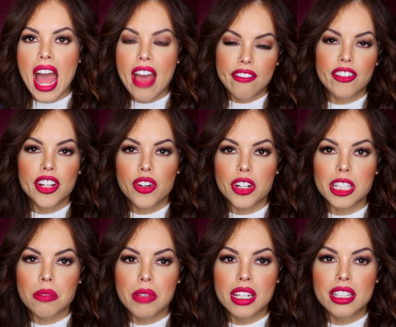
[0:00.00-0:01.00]
every
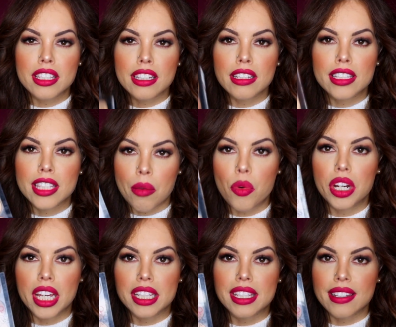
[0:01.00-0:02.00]
Christmas,
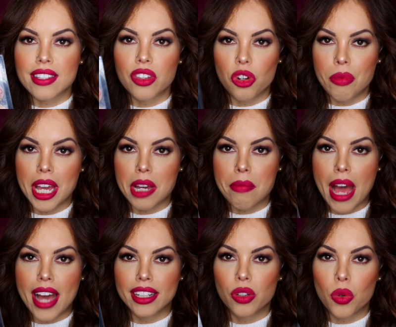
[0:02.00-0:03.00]
someone gets this in their makeup
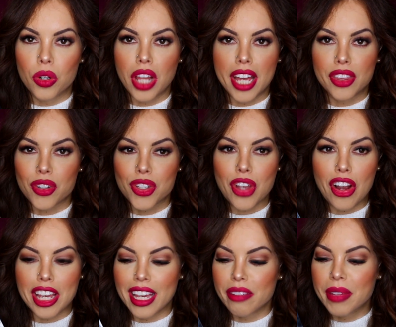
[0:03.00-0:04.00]
bag or like their
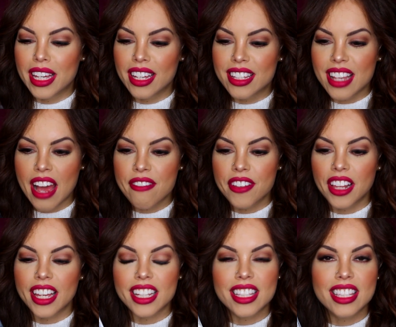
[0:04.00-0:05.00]
stocking, because I
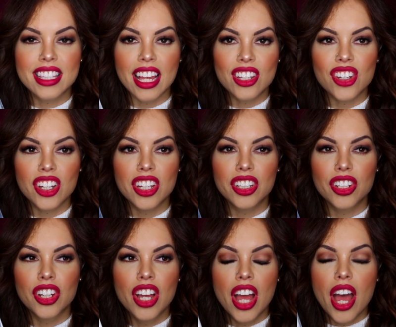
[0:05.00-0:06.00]
feel like it's such an
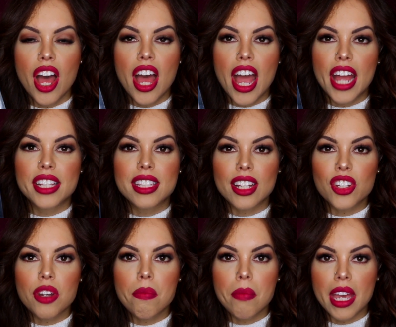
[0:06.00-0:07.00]

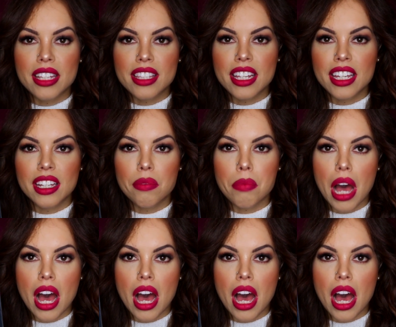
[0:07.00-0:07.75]
amazing